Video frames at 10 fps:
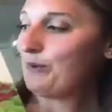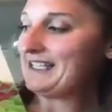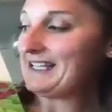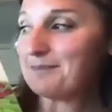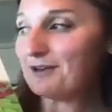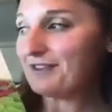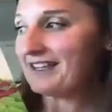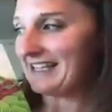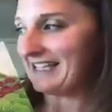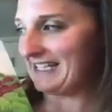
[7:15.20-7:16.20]
We nibble
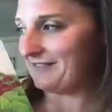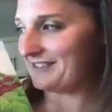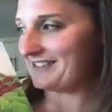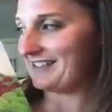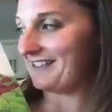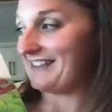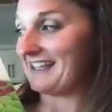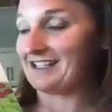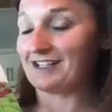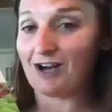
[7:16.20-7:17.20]
the leaves,
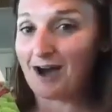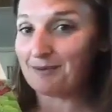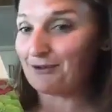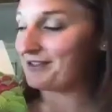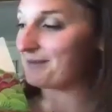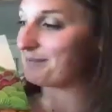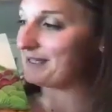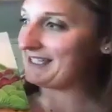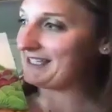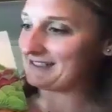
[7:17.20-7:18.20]
then gobble the
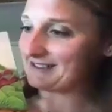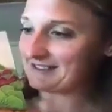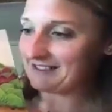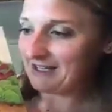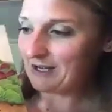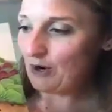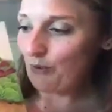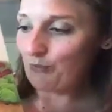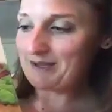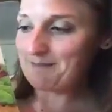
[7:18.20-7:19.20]
peas.
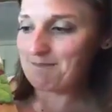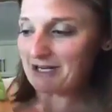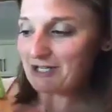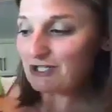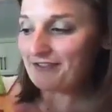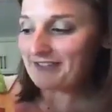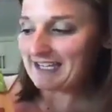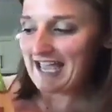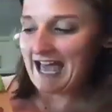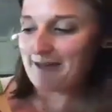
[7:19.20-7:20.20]
We munch on
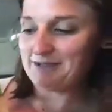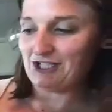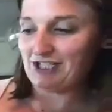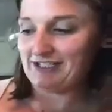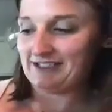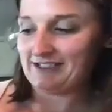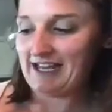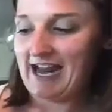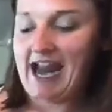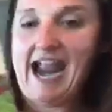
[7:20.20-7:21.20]
the cabbages
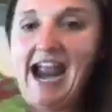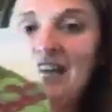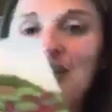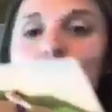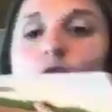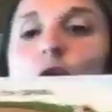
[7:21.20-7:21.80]
and